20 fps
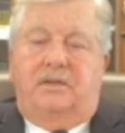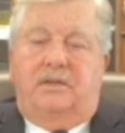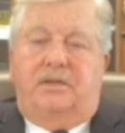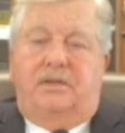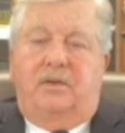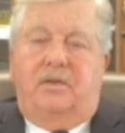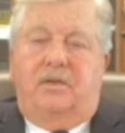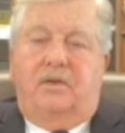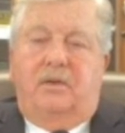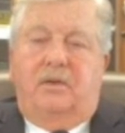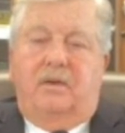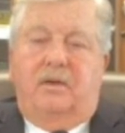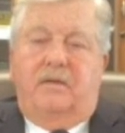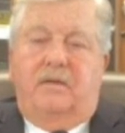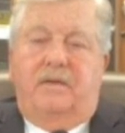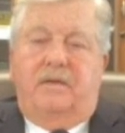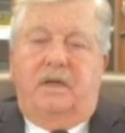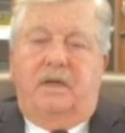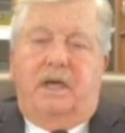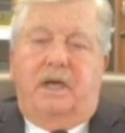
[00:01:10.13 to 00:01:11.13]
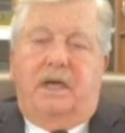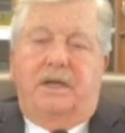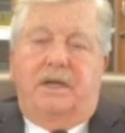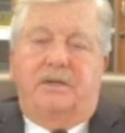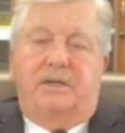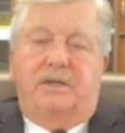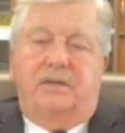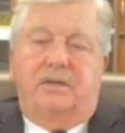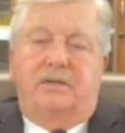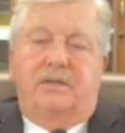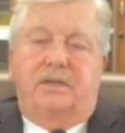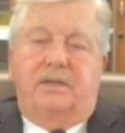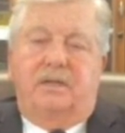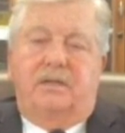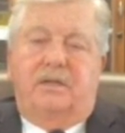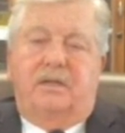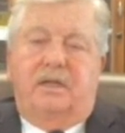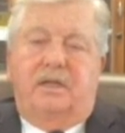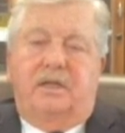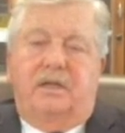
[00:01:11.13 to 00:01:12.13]
sure of the actions
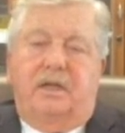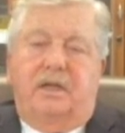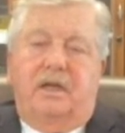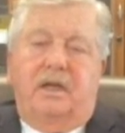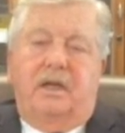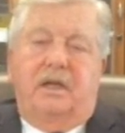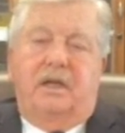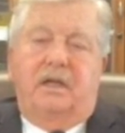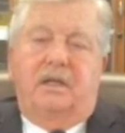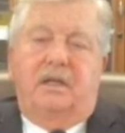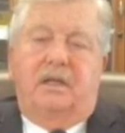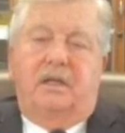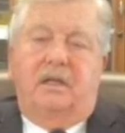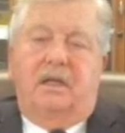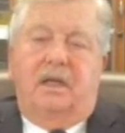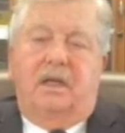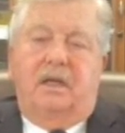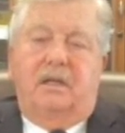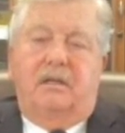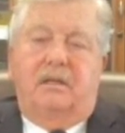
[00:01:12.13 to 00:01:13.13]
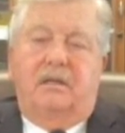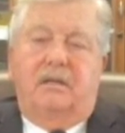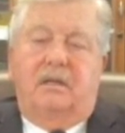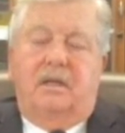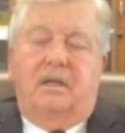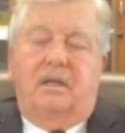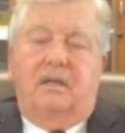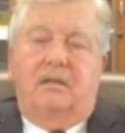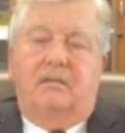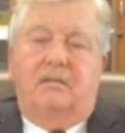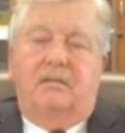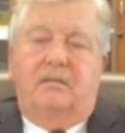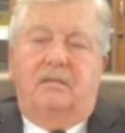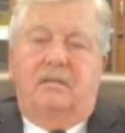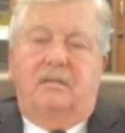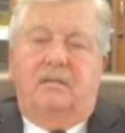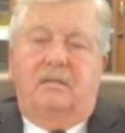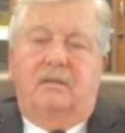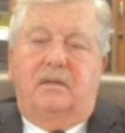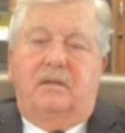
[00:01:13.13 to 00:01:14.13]
that they take, and
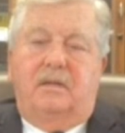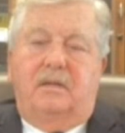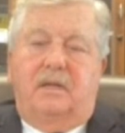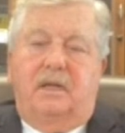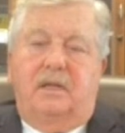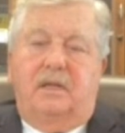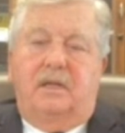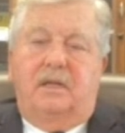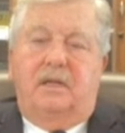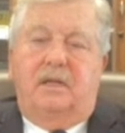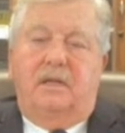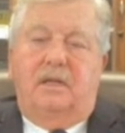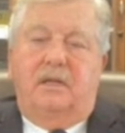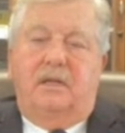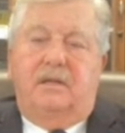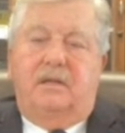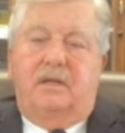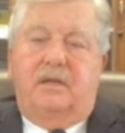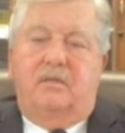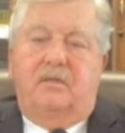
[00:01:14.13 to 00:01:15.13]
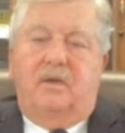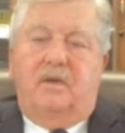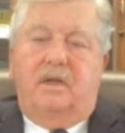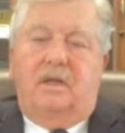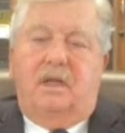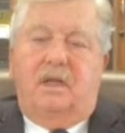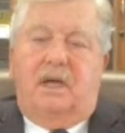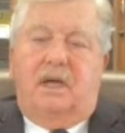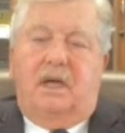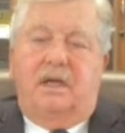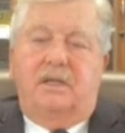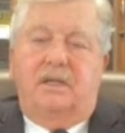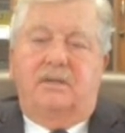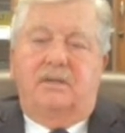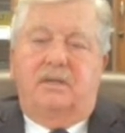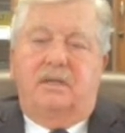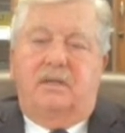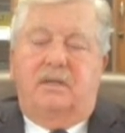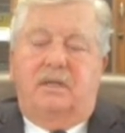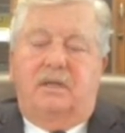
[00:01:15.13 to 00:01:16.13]
and they they
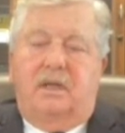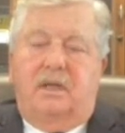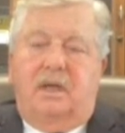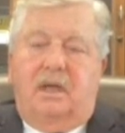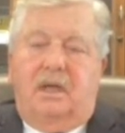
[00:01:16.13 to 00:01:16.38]
realize that